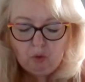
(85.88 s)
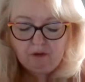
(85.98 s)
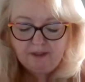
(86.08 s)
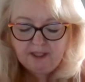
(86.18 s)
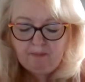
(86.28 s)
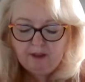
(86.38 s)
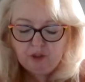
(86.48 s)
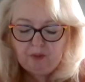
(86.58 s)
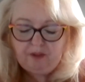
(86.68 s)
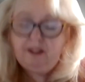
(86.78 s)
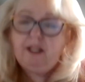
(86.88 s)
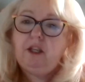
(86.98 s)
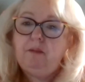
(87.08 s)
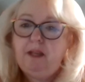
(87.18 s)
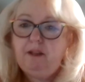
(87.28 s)
or respect within the
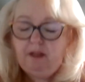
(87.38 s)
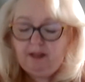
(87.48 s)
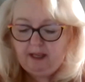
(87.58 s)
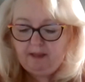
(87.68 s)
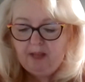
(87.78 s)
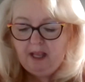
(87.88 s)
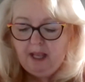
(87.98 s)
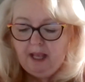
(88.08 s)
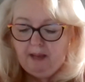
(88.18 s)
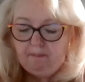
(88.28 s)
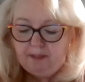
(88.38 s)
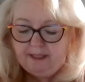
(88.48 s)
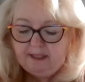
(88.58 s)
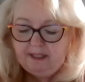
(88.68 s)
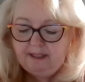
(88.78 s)
community,
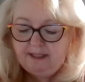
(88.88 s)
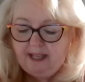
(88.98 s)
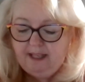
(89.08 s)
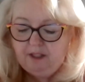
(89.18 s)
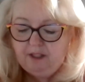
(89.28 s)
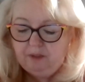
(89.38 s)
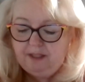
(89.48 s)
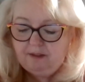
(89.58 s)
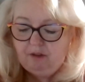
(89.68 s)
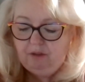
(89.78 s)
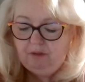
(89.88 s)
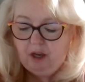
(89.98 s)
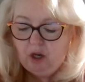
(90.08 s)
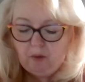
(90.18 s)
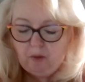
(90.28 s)
but say it only so you
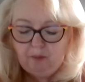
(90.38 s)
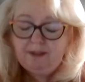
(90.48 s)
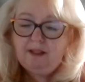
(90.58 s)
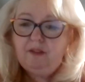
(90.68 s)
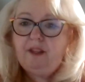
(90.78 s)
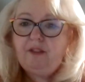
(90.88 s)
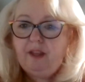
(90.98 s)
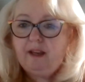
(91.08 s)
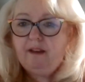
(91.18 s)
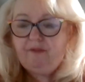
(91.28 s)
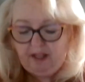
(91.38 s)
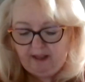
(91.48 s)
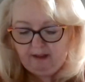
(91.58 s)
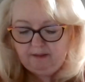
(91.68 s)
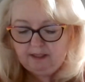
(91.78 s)
know I was in the thick of
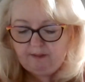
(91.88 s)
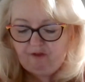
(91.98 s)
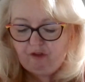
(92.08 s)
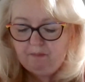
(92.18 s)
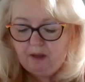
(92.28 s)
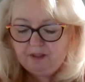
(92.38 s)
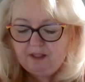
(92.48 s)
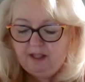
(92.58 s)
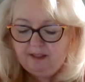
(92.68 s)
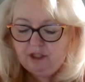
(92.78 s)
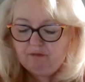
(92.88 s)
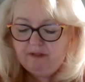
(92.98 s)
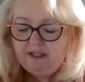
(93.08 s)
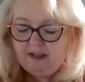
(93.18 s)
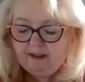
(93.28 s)
things for most of these
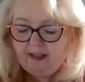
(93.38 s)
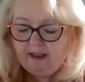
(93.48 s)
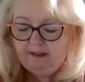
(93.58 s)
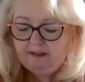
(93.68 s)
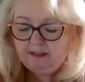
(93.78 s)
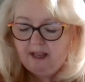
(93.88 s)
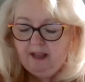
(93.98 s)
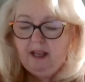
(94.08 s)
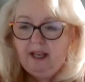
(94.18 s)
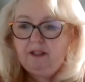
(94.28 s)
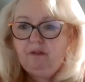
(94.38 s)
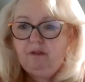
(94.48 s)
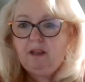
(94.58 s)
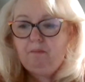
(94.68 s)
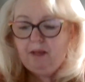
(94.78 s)
3 decades, and
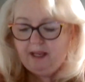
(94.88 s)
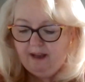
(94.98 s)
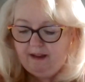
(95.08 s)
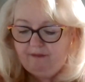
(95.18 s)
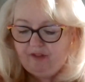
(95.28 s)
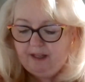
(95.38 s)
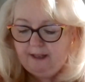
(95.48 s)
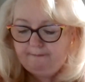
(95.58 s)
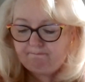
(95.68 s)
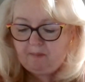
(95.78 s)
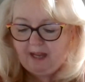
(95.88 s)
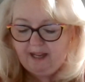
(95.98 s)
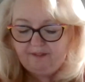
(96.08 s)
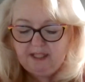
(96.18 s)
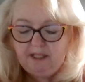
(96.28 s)
you can be confident
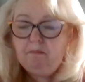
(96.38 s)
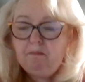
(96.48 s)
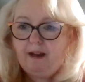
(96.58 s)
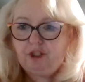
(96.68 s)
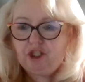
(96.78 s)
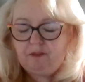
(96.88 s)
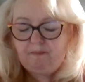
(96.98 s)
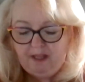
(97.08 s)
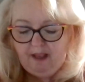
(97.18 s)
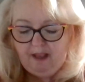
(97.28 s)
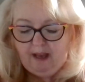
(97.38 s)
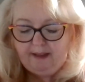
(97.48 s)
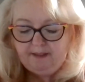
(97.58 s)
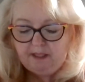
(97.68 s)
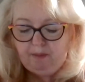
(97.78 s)
I've seen much.
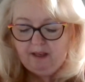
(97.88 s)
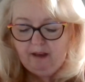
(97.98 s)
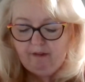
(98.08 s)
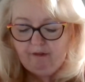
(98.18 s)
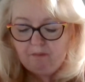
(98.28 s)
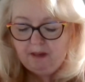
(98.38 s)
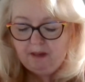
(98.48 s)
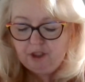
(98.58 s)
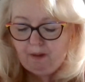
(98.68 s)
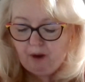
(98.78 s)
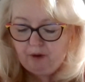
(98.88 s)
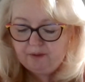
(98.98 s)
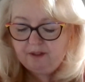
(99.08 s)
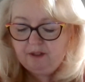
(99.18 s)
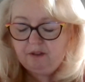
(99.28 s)
I speak from much
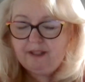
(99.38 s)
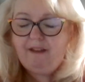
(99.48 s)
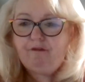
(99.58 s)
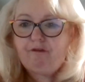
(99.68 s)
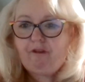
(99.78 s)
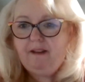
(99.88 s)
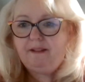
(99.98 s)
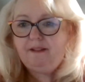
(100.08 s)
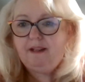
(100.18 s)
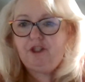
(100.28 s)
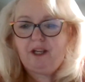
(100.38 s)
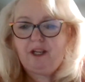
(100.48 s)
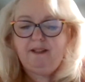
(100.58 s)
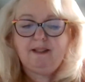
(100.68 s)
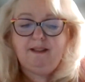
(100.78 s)
personal and
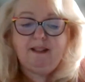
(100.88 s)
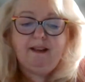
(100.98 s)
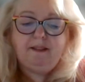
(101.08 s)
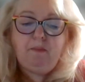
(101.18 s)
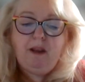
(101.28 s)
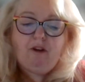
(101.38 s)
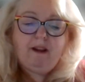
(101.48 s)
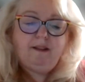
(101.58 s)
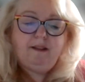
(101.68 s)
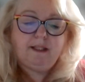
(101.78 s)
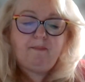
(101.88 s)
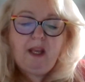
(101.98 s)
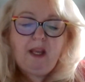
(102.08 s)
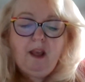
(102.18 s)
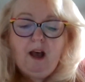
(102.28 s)
friend-adjacent experience.
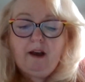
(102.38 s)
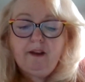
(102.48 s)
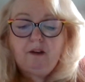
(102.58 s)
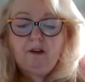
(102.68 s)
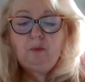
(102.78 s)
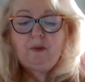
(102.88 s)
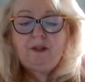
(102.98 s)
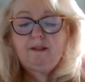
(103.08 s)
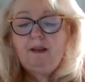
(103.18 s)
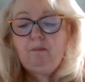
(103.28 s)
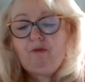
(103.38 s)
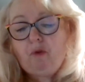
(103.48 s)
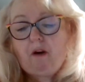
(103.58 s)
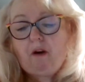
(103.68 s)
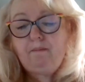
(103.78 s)
I also want to say
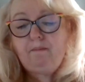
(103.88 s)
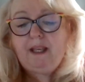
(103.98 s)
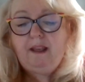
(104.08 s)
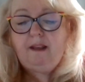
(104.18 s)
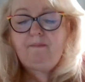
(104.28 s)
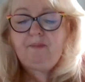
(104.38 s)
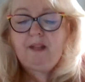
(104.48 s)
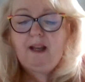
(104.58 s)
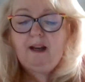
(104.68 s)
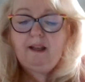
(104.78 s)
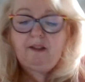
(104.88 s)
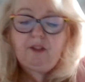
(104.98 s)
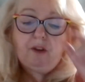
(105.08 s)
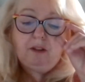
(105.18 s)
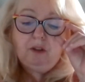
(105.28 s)
before I begin, I
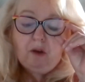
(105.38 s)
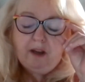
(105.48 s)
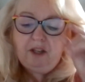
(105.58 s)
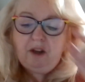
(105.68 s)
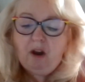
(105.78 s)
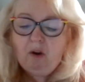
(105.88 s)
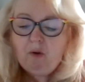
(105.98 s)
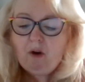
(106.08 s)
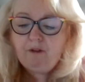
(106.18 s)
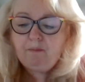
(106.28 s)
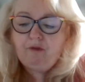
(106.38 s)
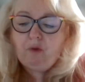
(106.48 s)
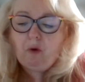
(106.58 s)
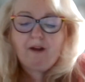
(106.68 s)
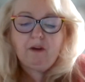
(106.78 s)
thought long and hard
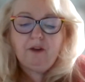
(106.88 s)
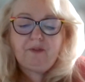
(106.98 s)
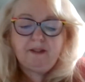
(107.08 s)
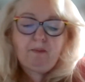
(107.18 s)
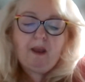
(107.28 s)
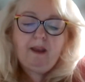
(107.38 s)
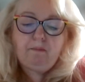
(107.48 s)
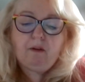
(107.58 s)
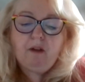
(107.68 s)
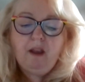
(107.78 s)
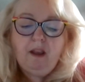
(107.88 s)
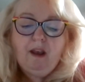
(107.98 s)
before I wrote this paper